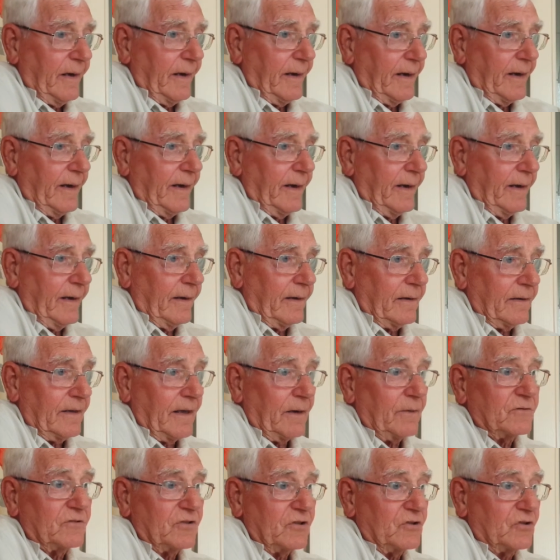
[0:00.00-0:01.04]
And
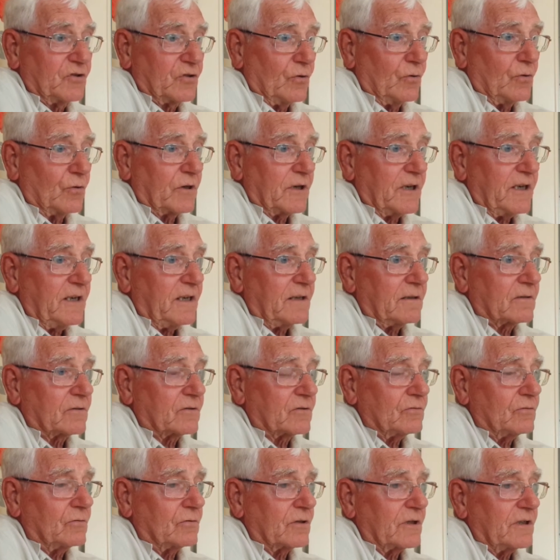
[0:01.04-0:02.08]
that was in Torquay, the
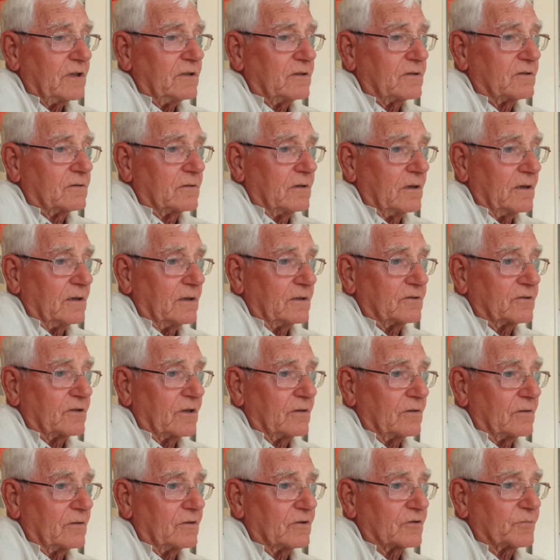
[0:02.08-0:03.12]
Torquay
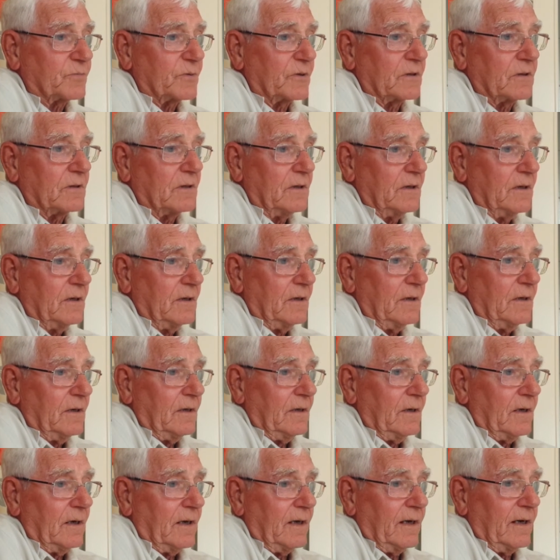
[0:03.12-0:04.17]
General Hospital.
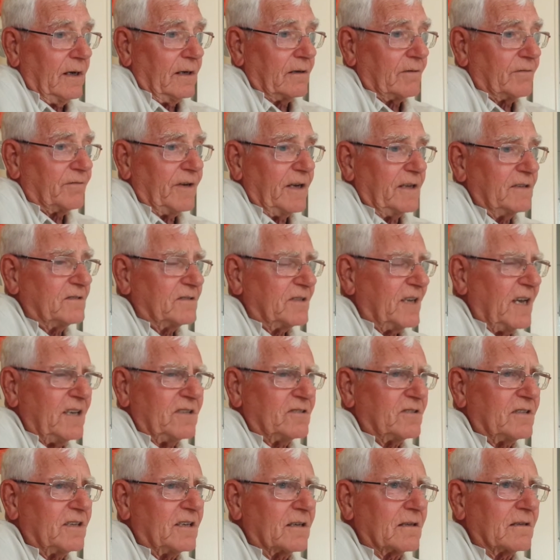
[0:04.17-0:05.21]
And
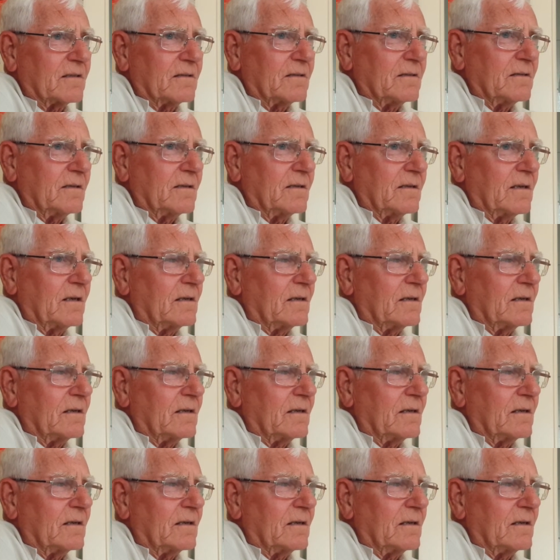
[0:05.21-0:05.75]
fantastic. You